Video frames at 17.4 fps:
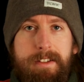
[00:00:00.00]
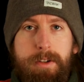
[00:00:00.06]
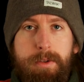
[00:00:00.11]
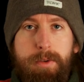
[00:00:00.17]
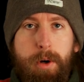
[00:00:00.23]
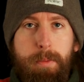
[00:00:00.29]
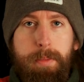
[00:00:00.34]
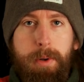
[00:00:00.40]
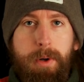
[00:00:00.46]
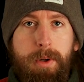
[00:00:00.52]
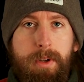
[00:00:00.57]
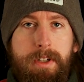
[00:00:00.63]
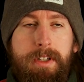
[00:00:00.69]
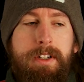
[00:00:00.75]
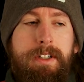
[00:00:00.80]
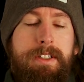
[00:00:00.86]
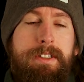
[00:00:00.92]
the rope
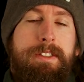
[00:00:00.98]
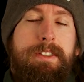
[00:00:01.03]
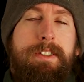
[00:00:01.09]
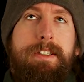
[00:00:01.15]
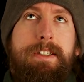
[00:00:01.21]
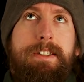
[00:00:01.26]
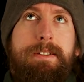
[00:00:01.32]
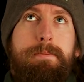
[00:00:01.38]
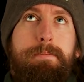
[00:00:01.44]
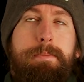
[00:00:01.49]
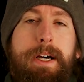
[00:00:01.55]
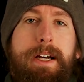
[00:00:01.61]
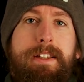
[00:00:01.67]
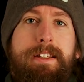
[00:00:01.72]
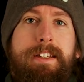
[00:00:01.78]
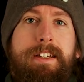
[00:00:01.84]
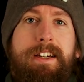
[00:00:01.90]
pull.
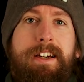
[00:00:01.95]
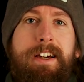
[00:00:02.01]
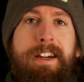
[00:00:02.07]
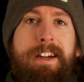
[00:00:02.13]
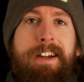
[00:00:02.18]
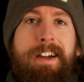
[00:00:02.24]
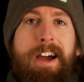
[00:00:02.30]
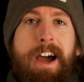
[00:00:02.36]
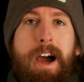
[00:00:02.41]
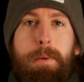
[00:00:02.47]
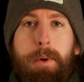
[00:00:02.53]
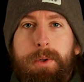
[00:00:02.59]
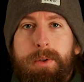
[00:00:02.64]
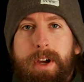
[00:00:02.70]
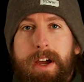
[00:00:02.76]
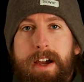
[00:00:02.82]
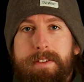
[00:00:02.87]
But I want
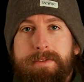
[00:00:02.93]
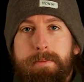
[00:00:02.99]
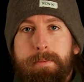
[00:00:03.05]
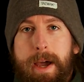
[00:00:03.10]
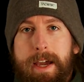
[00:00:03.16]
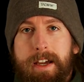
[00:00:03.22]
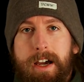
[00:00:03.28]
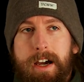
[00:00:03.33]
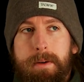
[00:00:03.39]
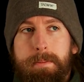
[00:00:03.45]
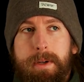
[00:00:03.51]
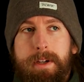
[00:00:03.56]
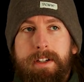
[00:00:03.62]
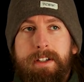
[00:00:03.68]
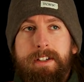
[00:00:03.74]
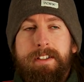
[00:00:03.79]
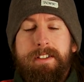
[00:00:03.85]
to have a backup
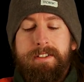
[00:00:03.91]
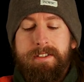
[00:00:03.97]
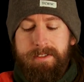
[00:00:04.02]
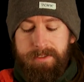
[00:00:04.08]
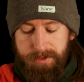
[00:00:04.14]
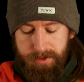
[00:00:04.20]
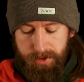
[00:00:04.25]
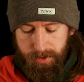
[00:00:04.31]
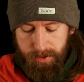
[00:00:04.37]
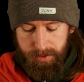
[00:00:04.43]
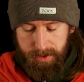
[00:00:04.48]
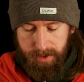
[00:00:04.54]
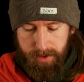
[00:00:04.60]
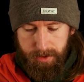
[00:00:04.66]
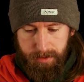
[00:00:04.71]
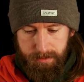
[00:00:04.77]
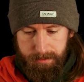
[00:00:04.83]
to
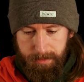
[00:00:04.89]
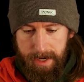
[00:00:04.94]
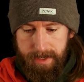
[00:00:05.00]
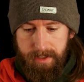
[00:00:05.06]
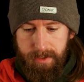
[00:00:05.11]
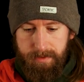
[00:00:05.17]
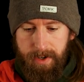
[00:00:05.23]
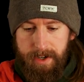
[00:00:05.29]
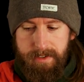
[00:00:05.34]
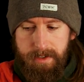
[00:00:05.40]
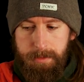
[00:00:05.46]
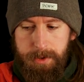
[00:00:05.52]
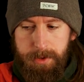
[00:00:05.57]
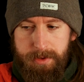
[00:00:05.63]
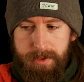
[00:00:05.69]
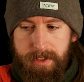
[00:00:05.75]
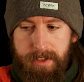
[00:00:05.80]
the main device I'm
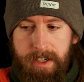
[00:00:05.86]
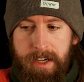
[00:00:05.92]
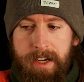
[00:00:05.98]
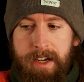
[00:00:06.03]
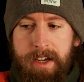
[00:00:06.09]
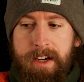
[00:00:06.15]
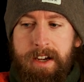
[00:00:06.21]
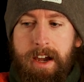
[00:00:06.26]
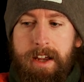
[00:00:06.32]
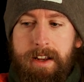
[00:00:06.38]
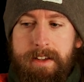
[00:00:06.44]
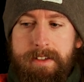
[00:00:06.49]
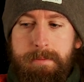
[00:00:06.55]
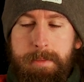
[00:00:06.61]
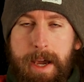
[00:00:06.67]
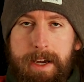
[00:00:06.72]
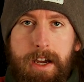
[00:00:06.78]
using. And
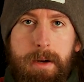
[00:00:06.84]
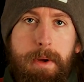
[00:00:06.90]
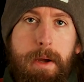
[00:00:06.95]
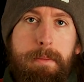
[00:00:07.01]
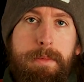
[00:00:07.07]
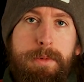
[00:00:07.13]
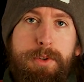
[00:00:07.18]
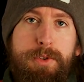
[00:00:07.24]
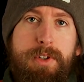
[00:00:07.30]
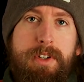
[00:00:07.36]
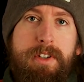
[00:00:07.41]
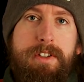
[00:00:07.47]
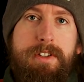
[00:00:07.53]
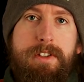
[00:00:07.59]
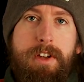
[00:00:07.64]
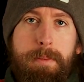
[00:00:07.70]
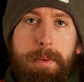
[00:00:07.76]
as a backup, I'm using
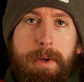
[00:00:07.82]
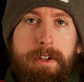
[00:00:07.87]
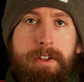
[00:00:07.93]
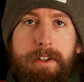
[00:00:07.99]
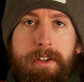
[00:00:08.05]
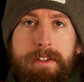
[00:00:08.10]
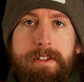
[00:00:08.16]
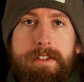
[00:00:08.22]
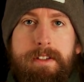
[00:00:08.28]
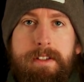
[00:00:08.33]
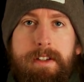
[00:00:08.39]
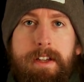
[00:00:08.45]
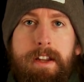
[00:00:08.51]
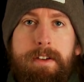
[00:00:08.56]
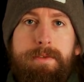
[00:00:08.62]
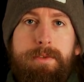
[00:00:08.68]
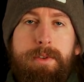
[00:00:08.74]
stopper knots.
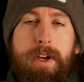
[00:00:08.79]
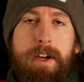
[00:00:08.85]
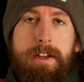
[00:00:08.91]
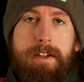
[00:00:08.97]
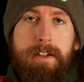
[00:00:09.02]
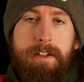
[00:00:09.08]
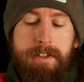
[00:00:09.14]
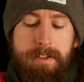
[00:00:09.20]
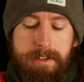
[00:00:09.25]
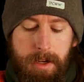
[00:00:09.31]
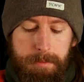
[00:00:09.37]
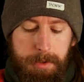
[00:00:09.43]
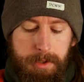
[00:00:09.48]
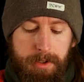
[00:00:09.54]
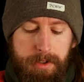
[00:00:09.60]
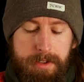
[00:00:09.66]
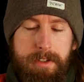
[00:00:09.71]
And if you add
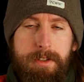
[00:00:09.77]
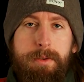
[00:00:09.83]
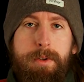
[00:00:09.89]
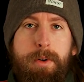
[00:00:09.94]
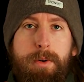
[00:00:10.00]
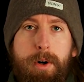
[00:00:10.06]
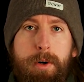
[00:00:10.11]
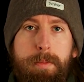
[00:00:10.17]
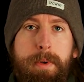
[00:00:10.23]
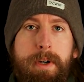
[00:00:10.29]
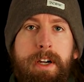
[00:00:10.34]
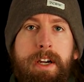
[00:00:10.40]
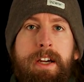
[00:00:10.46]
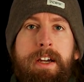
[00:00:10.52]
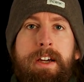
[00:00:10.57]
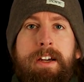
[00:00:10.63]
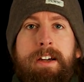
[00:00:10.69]
stopper knots to a rope
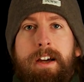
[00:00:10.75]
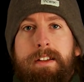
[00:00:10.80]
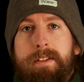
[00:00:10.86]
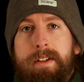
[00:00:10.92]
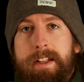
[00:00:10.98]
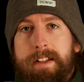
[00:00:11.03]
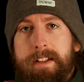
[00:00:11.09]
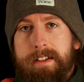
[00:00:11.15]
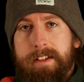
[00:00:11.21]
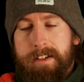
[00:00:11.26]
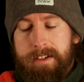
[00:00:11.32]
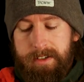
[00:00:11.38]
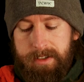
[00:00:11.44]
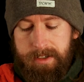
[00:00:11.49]
and you let it